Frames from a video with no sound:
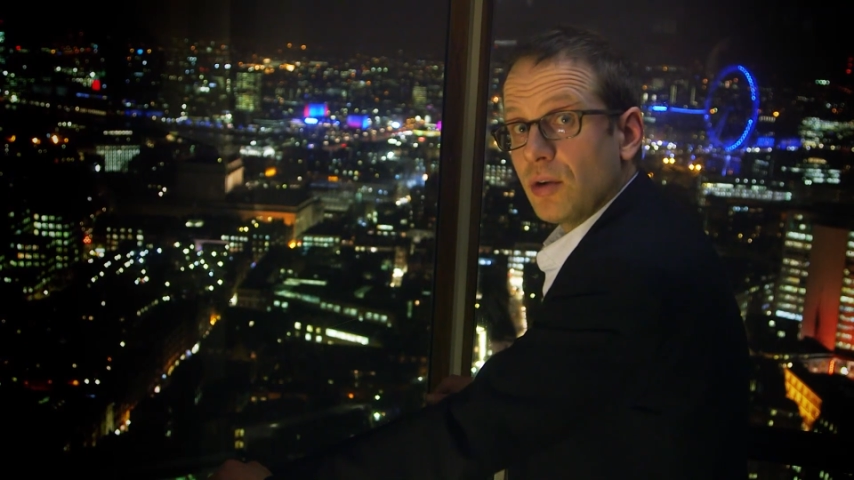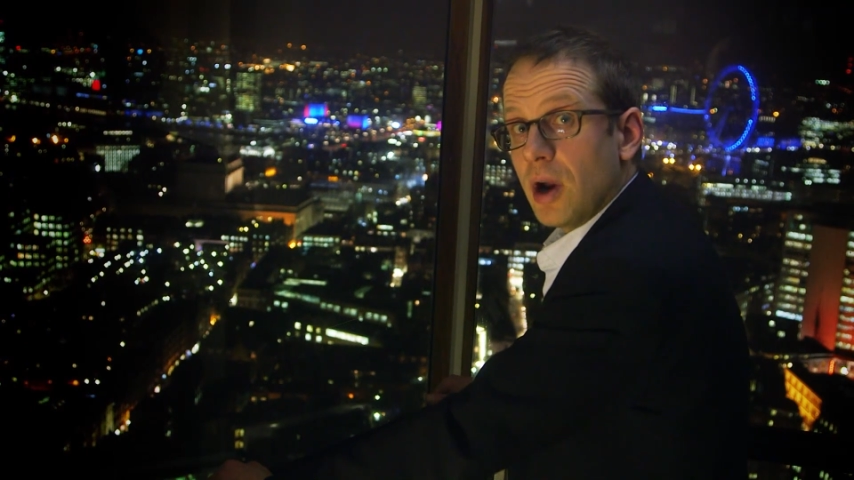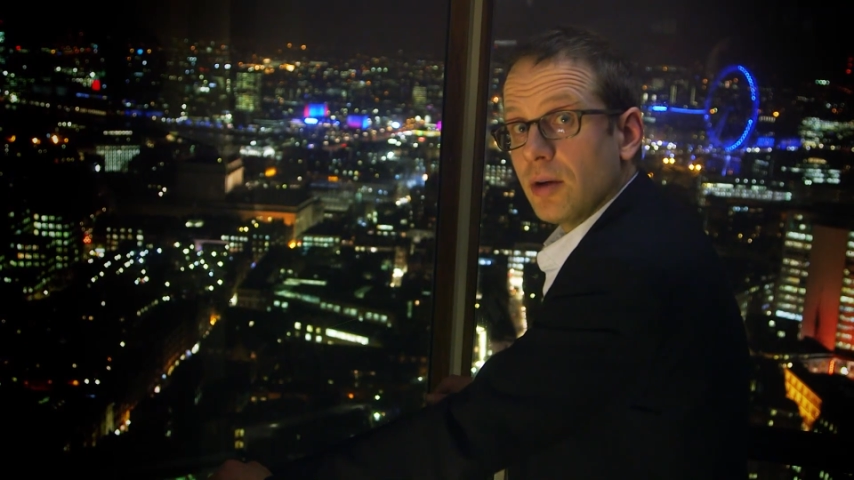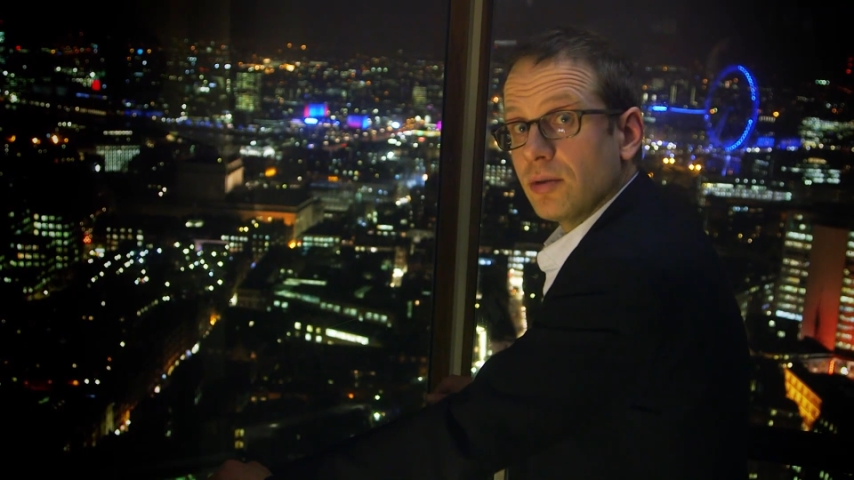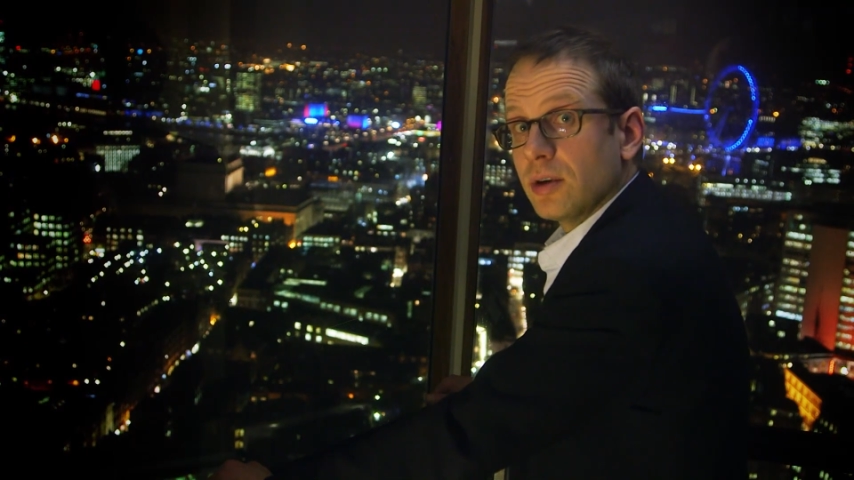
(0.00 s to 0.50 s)

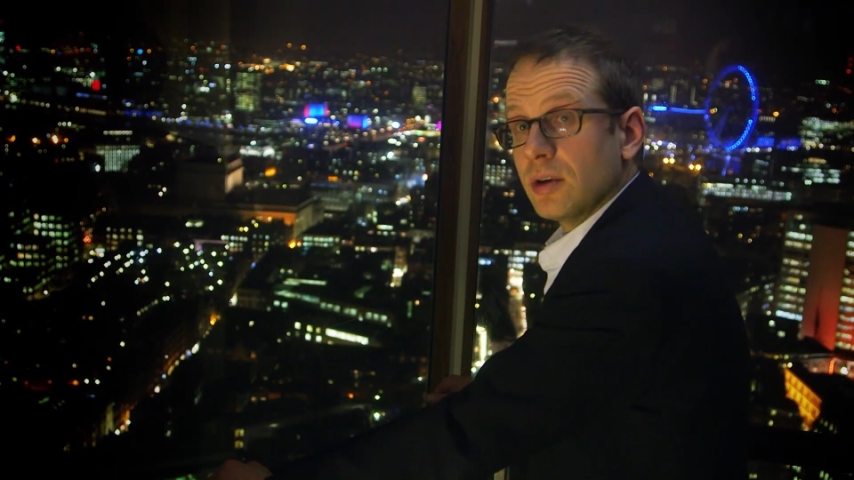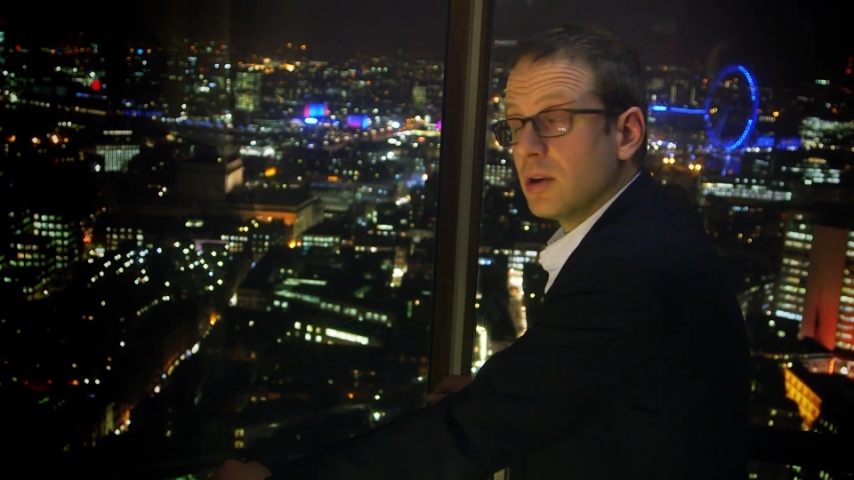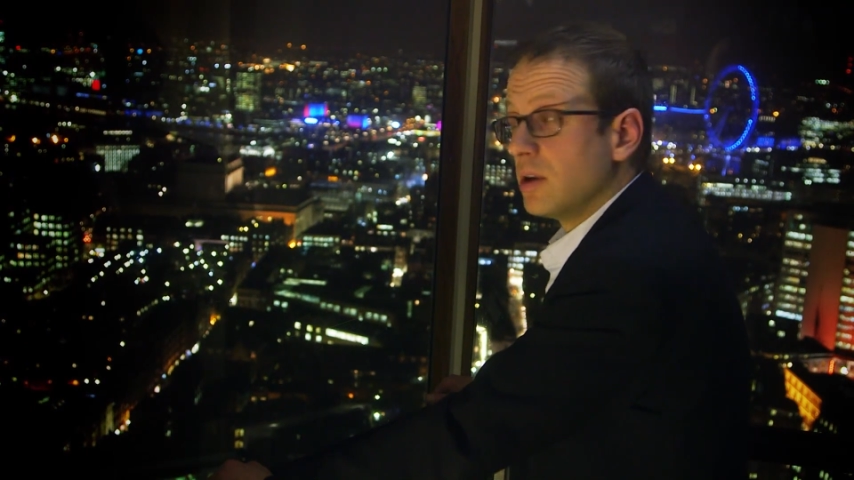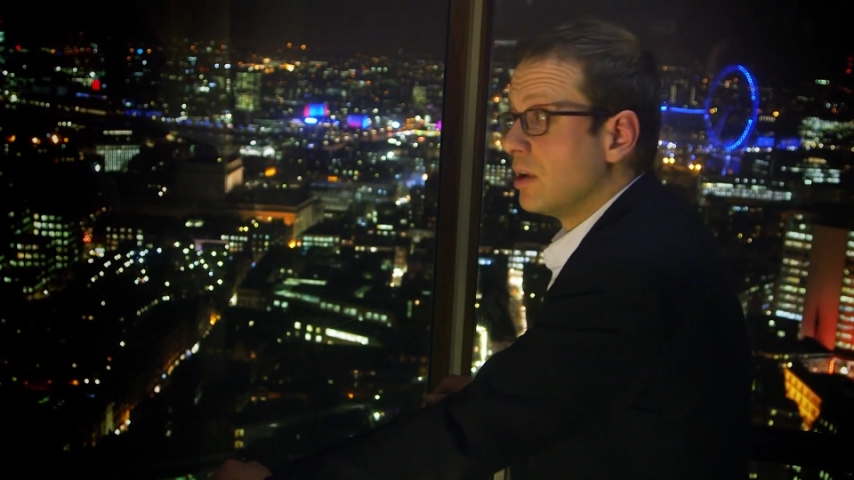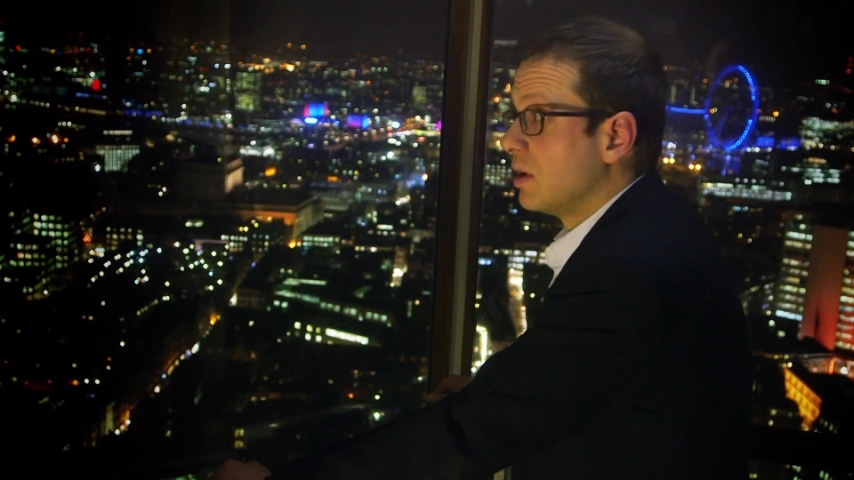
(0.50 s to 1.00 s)
ground,
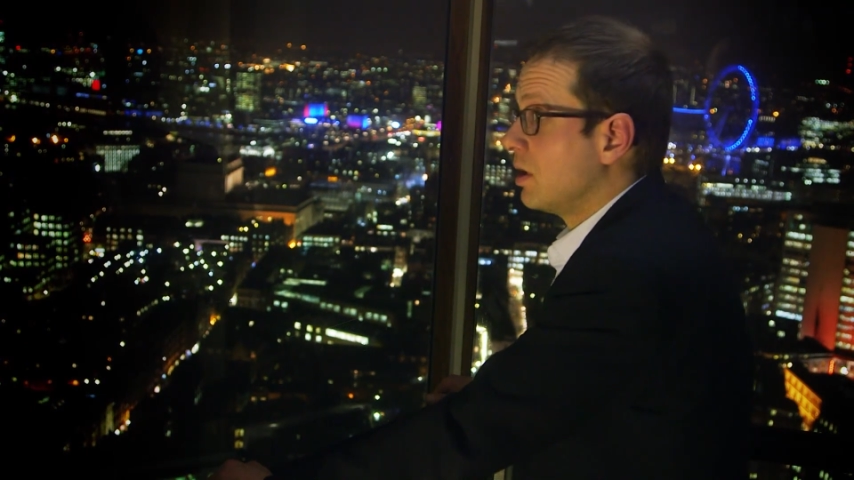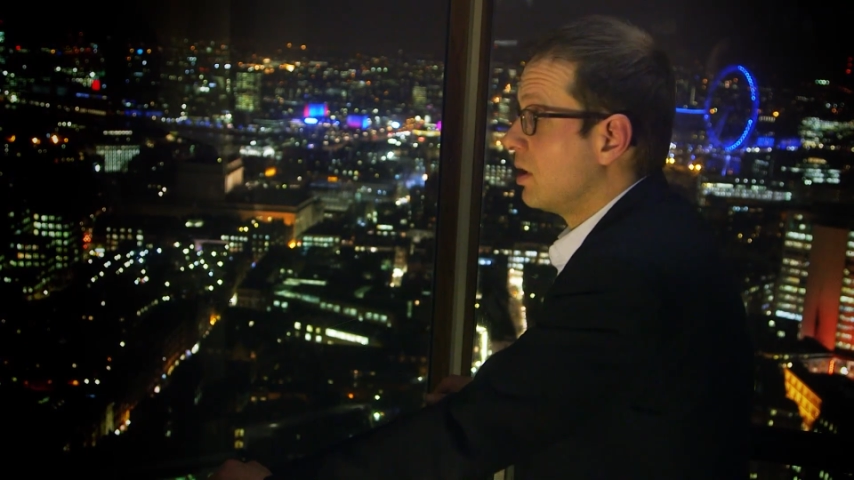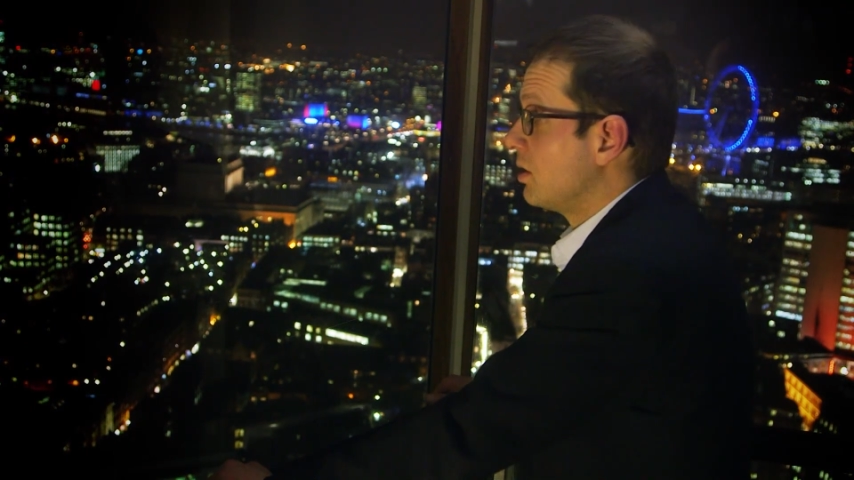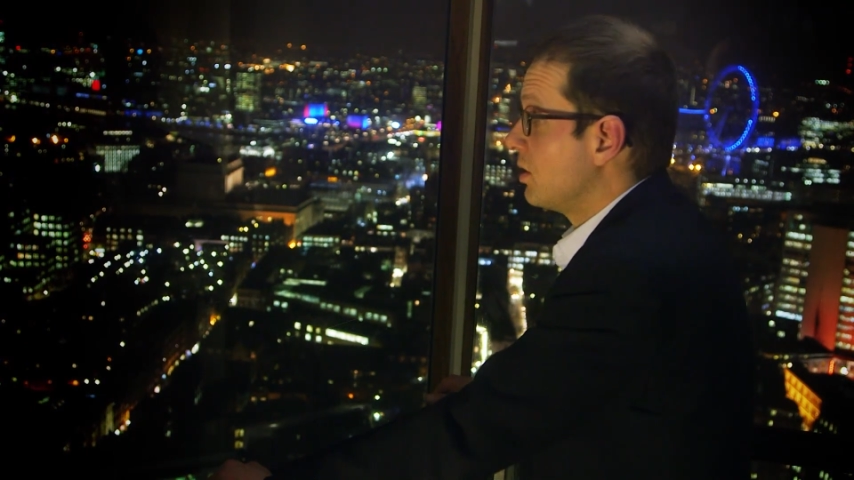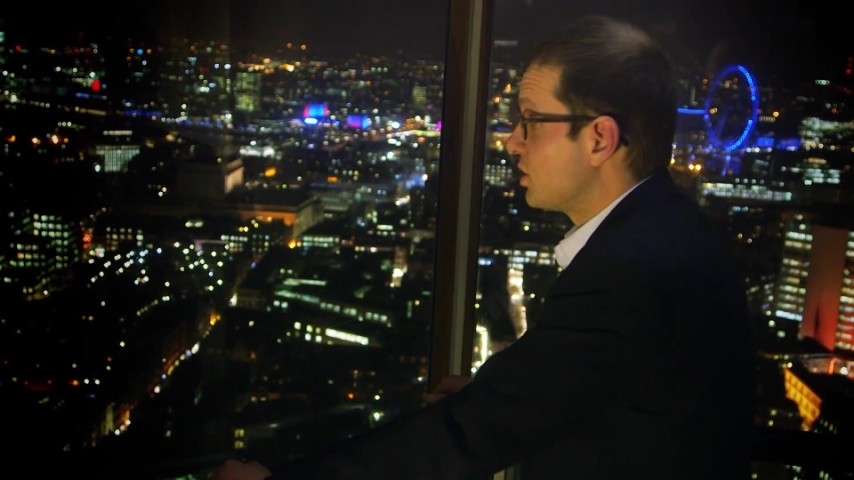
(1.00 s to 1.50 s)

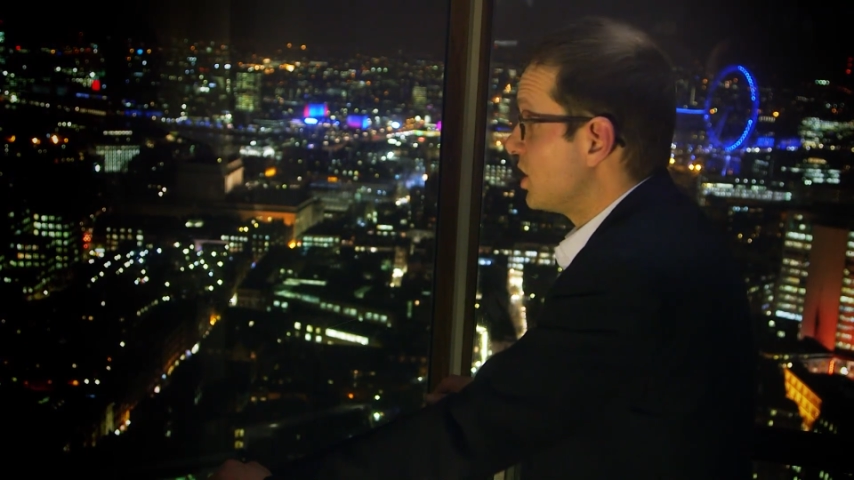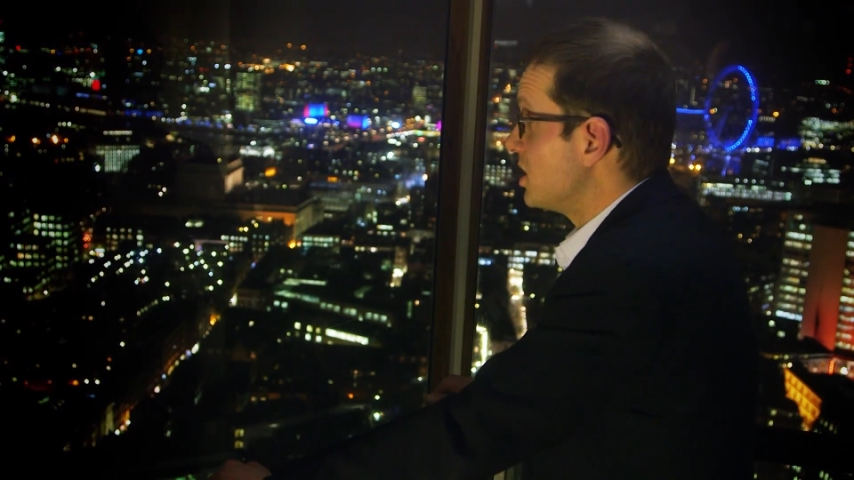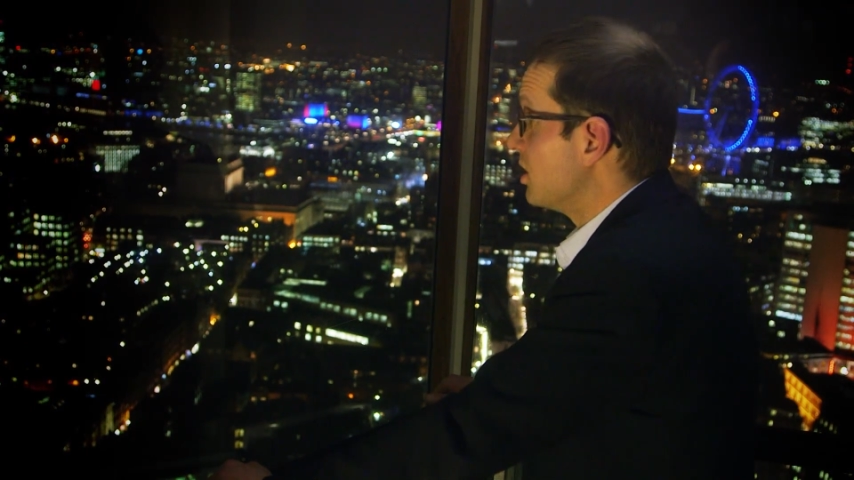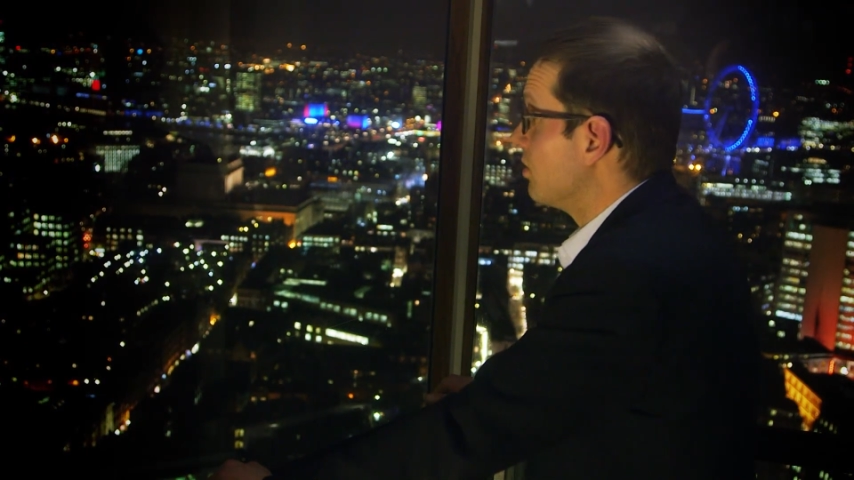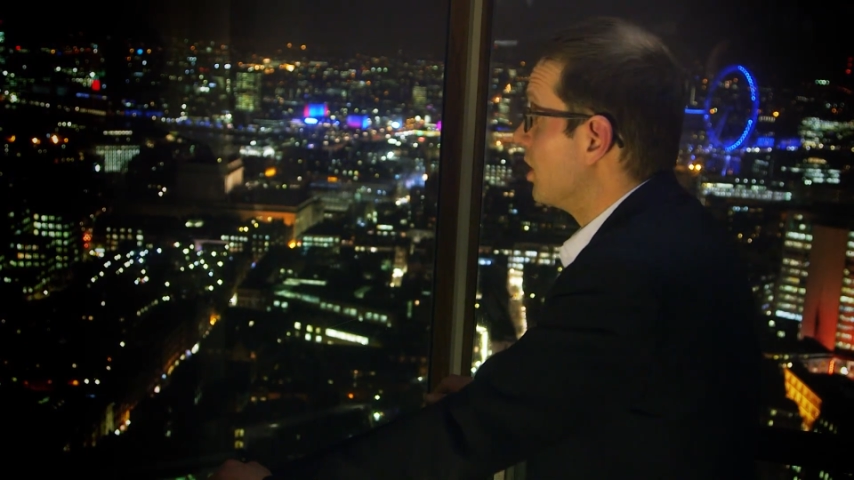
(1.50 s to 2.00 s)
the
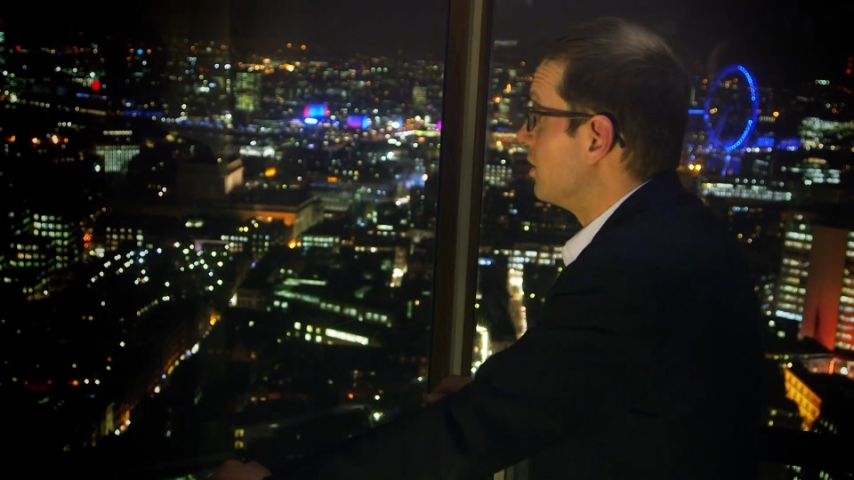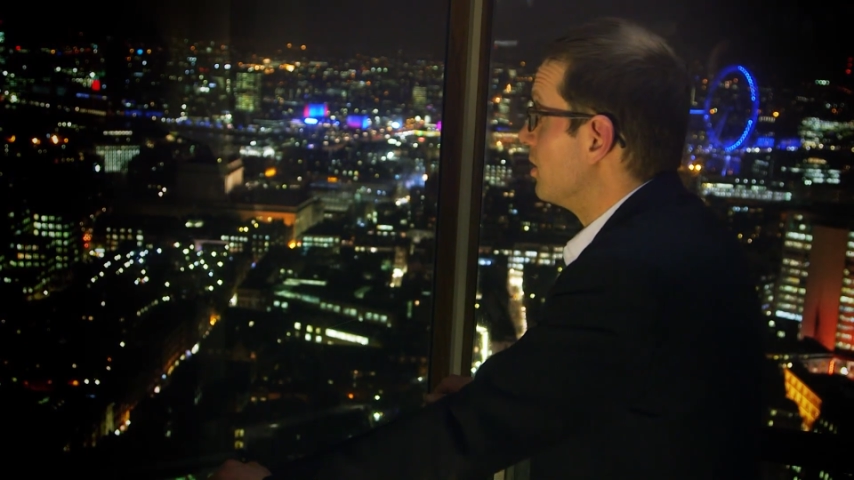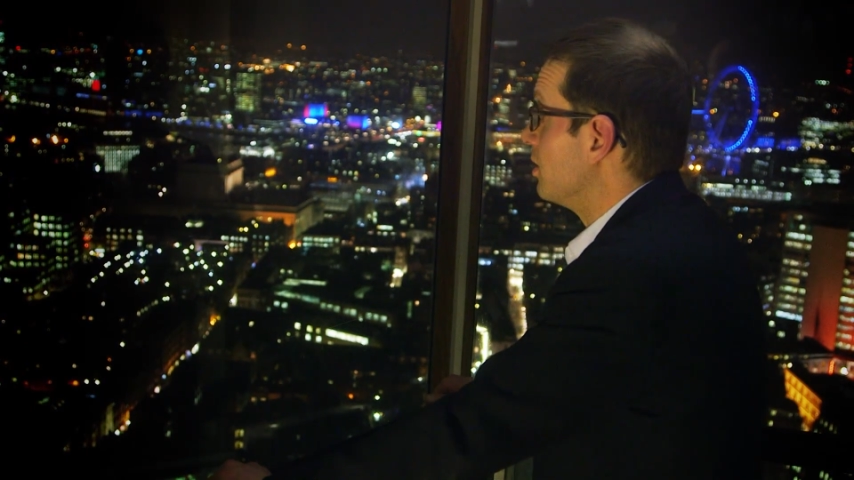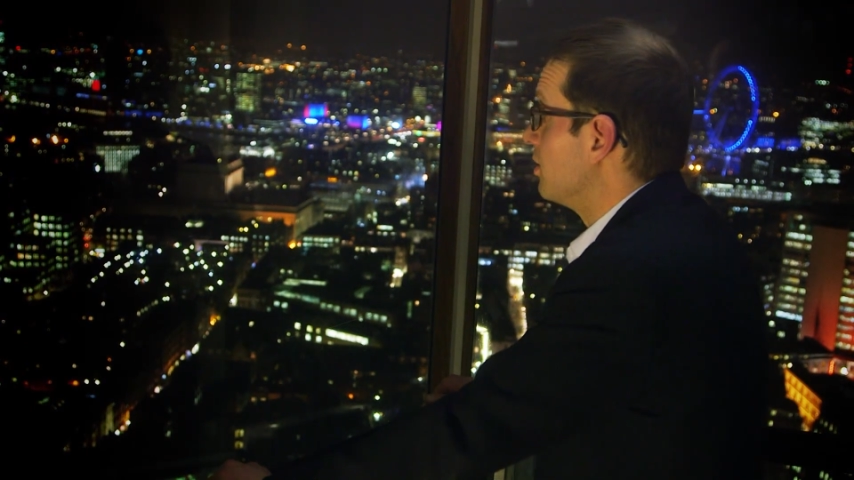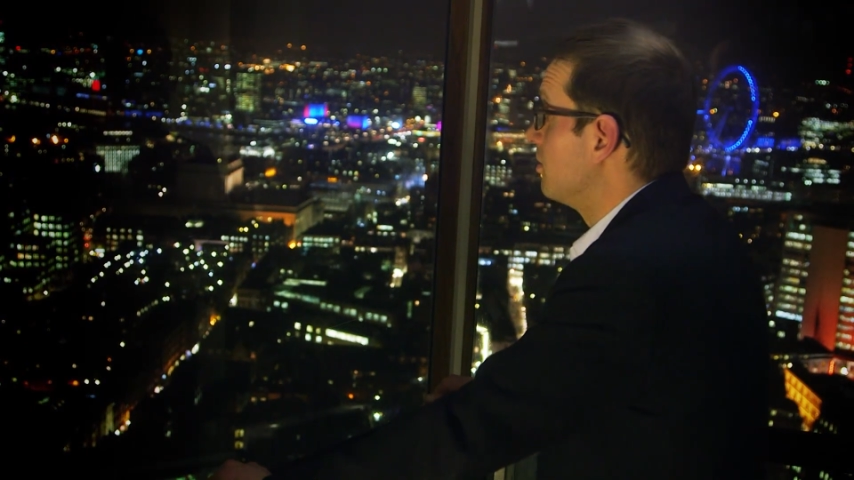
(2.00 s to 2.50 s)
City of London.